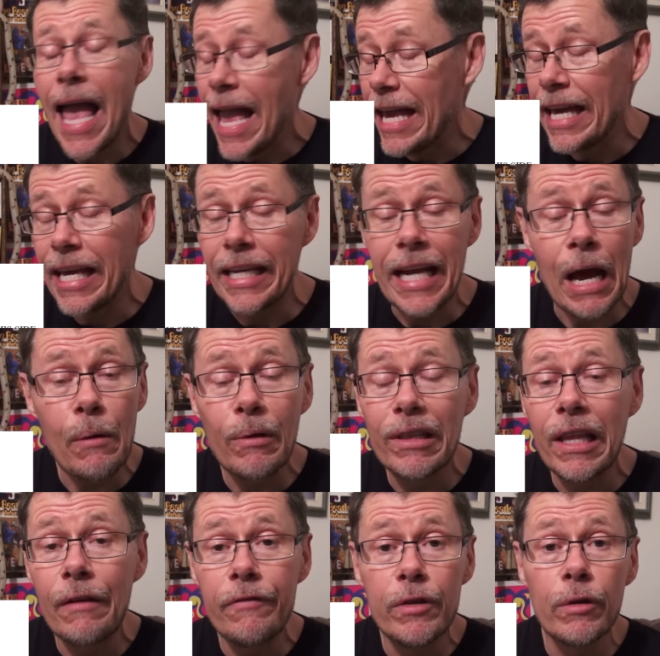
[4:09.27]
And I
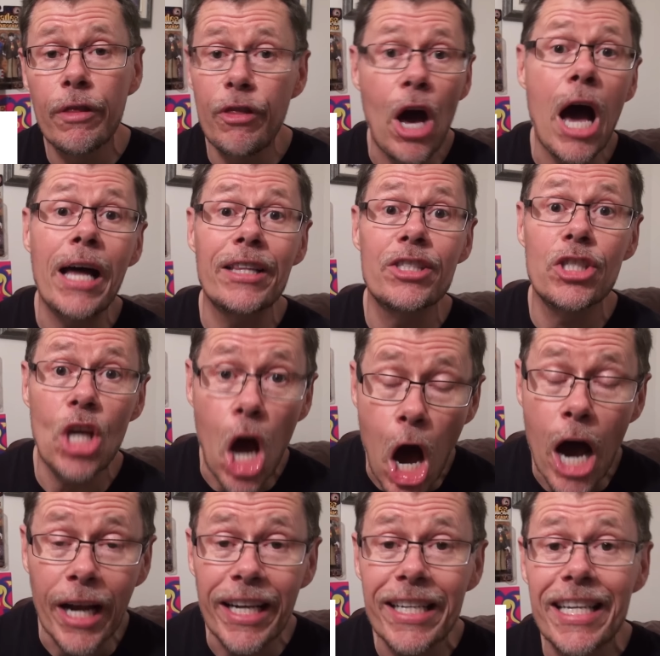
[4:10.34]
would love your thoughts
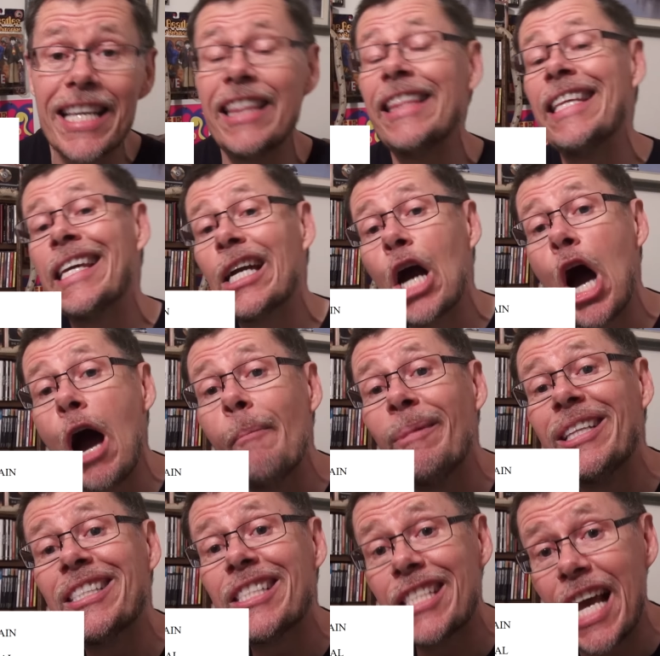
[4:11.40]
on it in the
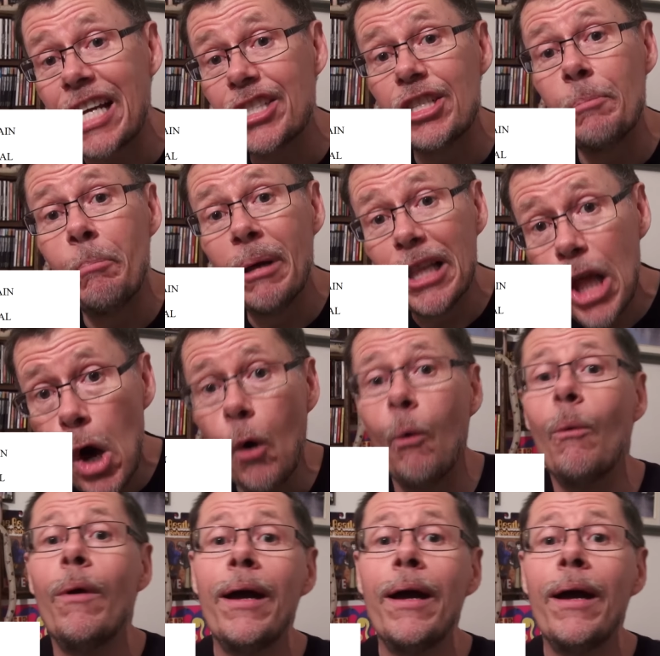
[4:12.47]
comment section below.